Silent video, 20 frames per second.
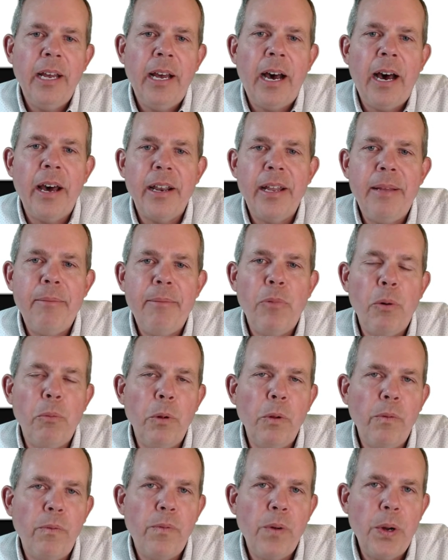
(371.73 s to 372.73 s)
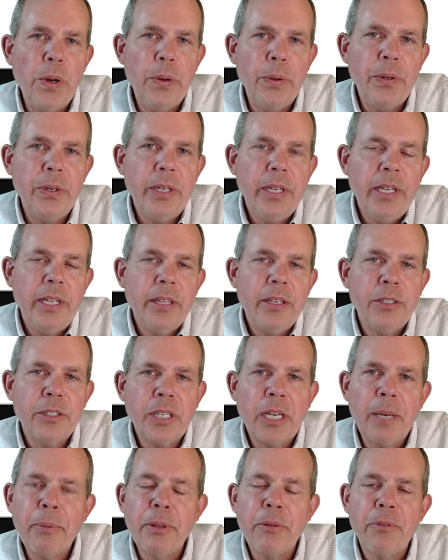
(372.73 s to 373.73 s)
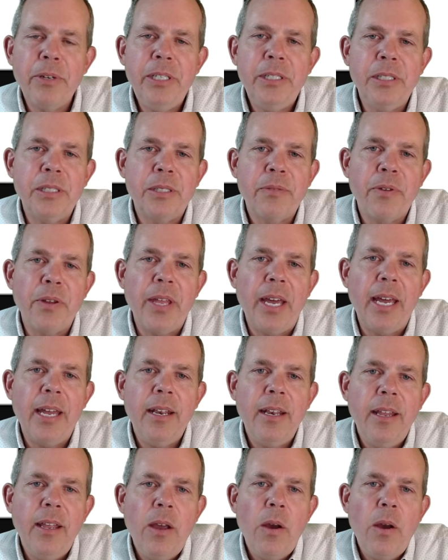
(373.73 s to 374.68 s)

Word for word: on a mobile phone. There's a couple of reasons for that.